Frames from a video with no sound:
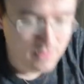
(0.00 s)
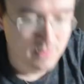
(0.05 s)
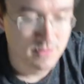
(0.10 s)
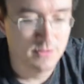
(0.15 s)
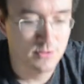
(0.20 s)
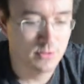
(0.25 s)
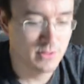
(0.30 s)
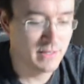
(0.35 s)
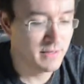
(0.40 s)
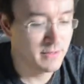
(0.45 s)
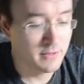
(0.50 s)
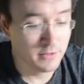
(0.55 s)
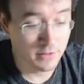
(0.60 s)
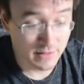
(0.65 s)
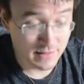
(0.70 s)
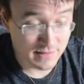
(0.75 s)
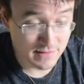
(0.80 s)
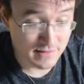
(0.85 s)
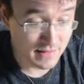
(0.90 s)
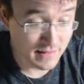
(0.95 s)
So here you
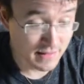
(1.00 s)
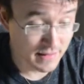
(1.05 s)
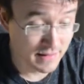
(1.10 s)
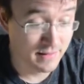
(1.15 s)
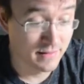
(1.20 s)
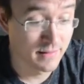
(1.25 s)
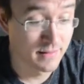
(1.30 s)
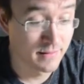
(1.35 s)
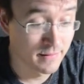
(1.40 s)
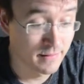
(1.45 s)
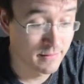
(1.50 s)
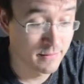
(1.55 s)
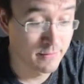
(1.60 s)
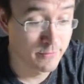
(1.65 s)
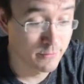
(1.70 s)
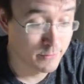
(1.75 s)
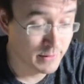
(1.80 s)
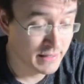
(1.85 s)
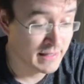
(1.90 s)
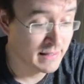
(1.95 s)
can see
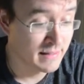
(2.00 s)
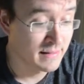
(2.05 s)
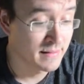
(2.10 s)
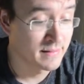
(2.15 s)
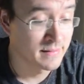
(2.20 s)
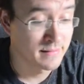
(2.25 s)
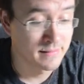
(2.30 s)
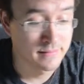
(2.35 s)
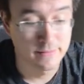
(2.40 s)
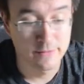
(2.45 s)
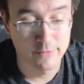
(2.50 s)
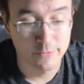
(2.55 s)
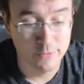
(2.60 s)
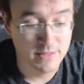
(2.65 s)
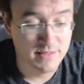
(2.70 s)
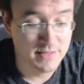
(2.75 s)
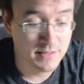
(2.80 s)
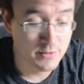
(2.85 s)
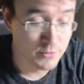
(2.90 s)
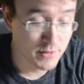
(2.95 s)
3
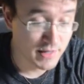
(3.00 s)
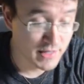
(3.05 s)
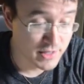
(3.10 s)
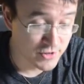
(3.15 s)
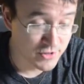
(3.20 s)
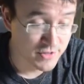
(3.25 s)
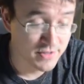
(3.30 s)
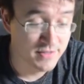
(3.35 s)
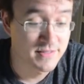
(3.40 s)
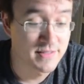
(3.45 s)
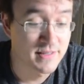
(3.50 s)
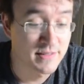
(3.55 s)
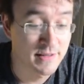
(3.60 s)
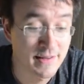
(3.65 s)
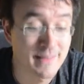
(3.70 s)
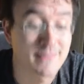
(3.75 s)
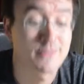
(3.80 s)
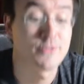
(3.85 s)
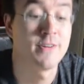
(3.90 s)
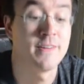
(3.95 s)
different situations
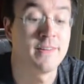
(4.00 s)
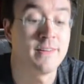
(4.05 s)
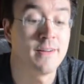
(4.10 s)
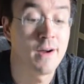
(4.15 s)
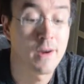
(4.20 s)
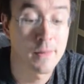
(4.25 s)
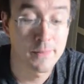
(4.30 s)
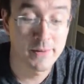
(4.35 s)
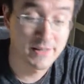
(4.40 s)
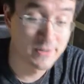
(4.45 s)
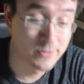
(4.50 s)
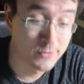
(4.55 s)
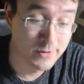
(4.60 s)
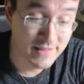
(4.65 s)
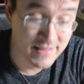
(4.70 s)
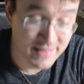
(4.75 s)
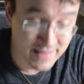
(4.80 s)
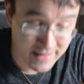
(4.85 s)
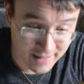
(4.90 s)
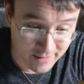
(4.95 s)
electric car
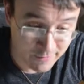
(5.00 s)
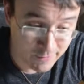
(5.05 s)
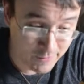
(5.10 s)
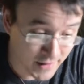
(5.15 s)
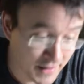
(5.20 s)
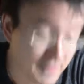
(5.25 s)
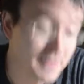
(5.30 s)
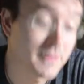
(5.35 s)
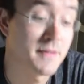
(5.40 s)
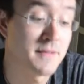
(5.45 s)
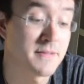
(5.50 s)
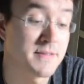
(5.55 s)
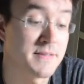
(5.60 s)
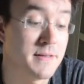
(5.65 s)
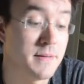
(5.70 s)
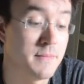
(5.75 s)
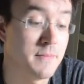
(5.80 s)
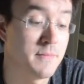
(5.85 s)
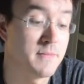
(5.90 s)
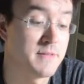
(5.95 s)
batteries can find
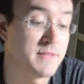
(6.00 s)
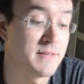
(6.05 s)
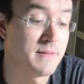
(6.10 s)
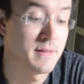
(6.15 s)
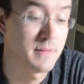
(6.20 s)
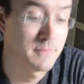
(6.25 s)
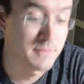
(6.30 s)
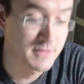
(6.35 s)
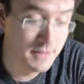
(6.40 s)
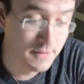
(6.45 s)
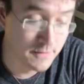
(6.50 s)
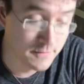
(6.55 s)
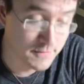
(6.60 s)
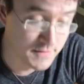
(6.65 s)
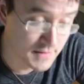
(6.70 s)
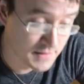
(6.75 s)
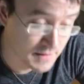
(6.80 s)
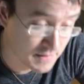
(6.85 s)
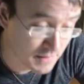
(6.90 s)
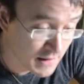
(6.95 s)
themselves
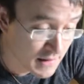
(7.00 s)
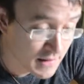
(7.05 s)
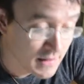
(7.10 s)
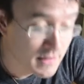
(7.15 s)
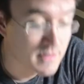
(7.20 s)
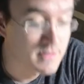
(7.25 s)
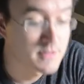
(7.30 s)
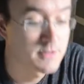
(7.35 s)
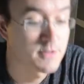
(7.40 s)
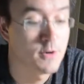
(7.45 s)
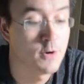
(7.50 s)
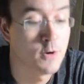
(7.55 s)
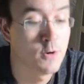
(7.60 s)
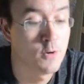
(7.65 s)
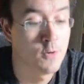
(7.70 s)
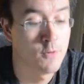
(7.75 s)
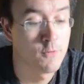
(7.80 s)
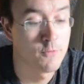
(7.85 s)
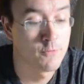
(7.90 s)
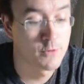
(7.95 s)
in.
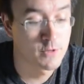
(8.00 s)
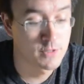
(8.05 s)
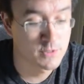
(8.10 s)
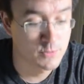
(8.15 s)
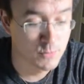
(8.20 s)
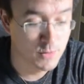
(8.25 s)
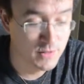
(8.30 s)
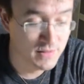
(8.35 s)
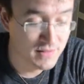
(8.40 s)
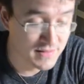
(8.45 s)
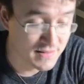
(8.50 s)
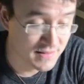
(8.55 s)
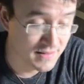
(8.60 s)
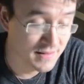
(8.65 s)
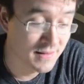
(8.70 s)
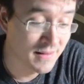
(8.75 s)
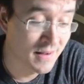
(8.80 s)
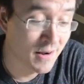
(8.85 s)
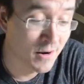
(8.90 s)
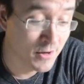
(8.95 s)
So first one is a
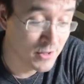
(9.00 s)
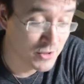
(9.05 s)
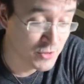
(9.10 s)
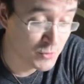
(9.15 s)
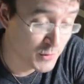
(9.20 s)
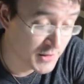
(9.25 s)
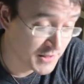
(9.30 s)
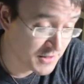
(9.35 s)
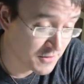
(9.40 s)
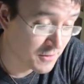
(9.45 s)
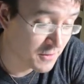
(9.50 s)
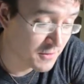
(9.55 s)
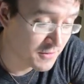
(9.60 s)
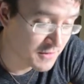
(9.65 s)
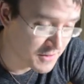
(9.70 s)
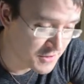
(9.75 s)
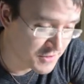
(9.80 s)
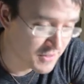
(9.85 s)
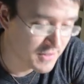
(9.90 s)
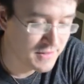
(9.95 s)
harsh winter
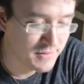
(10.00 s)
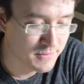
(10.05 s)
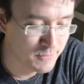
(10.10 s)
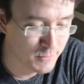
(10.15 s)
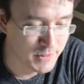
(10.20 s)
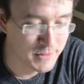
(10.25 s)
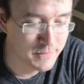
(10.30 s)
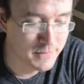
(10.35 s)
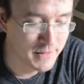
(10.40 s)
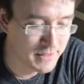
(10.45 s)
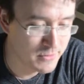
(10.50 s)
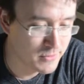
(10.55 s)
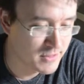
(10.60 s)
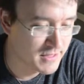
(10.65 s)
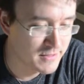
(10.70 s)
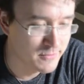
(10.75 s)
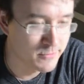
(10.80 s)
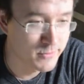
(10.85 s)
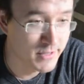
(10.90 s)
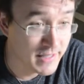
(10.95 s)
condition where the battery
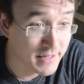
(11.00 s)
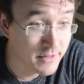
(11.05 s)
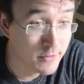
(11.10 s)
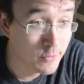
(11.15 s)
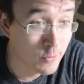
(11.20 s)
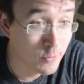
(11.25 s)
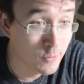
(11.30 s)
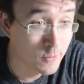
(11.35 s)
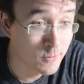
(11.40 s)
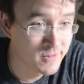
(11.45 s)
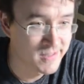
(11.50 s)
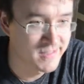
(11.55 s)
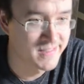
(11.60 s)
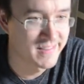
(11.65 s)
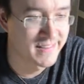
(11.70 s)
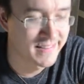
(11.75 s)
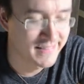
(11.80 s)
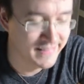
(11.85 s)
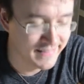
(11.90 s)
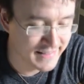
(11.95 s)
is really cold
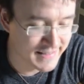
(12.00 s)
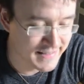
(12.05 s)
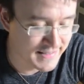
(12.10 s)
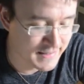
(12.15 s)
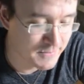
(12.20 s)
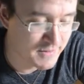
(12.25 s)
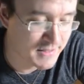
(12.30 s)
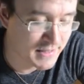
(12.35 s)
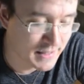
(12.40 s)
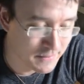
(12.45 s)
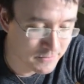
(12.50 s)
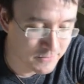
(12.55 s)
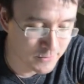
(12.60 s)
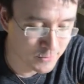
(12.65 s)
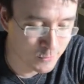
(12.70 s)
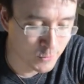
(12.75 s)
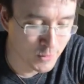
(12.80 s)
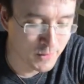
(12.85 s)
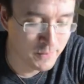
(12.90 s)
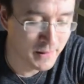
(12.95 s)
and needs some time
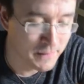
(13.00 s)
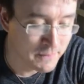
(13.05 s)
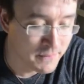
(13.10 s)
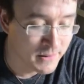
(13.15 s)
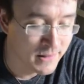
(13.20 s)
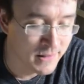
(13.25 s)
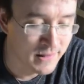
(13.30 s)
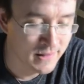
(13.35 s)
to warm up